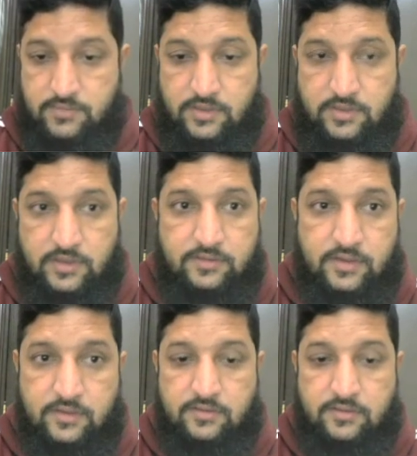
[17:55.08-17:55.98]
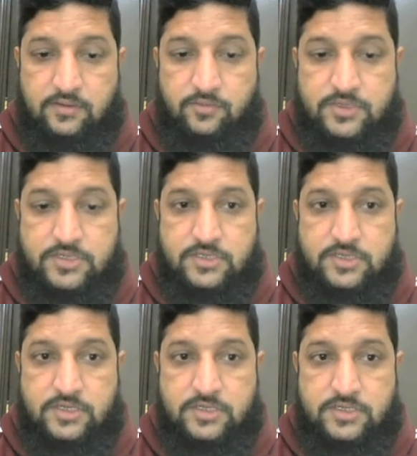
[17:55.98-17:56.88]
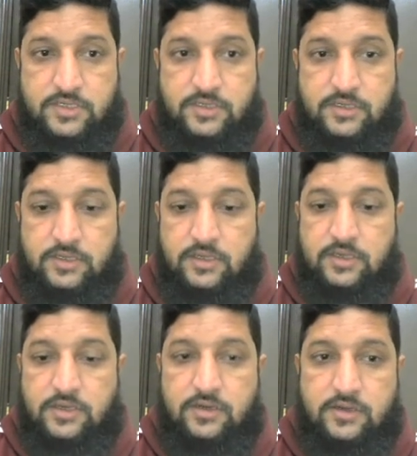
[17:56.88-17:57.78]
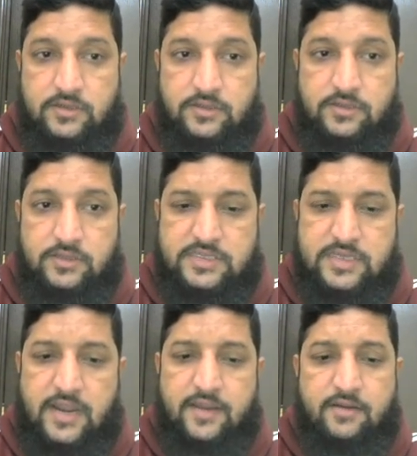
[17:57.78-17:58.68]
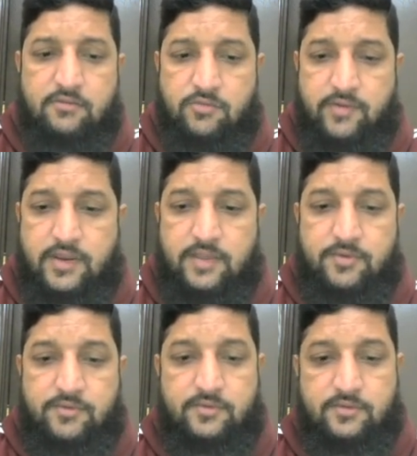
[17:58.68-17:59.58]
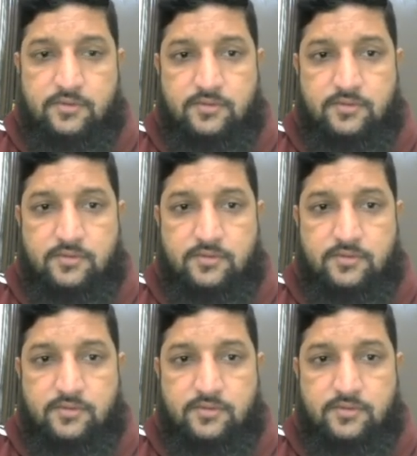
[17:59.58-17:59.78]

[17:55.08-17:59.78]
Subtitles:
Let's say discount percentage. Here it is standard 20%.